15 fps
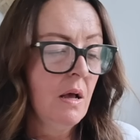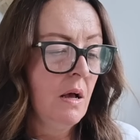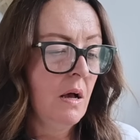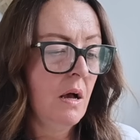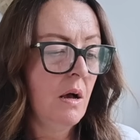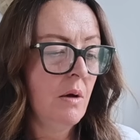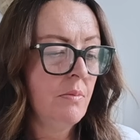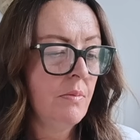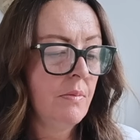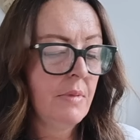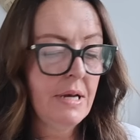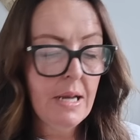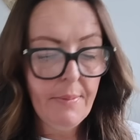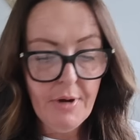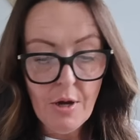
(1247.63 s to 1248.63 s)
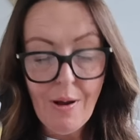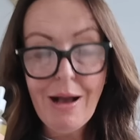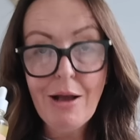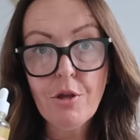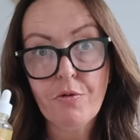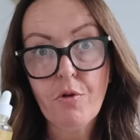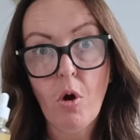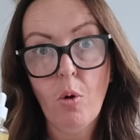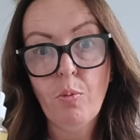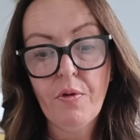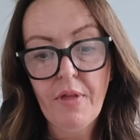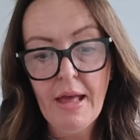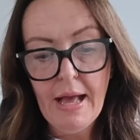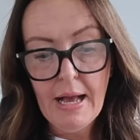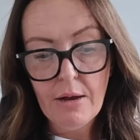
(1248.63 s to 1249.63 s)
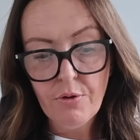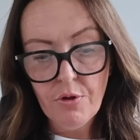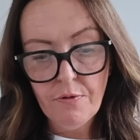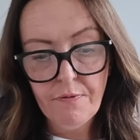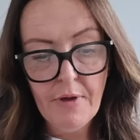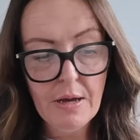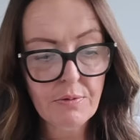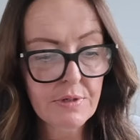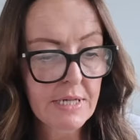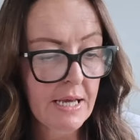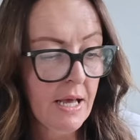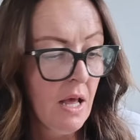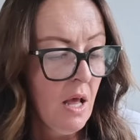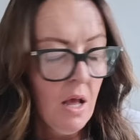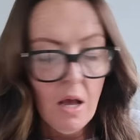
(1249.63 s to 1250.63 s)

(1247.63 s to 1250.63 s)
Let me know how you've got on with it, how you've found it.